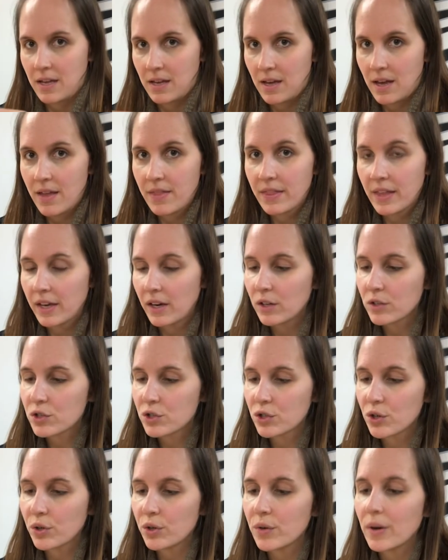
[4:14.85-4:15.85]
and then I'll
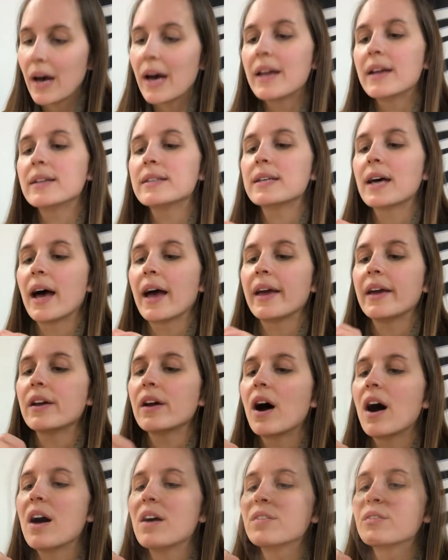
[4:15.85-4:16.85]
show you how to tie it
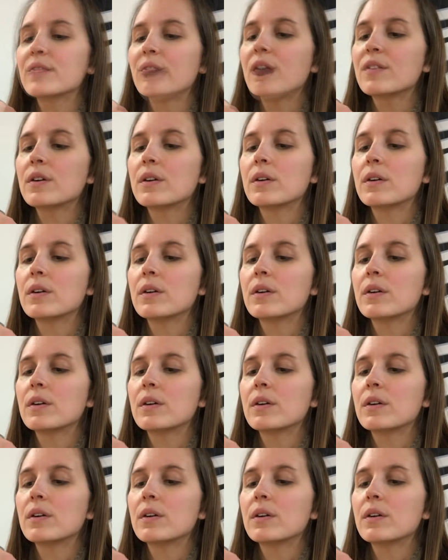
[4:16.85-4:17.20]
off.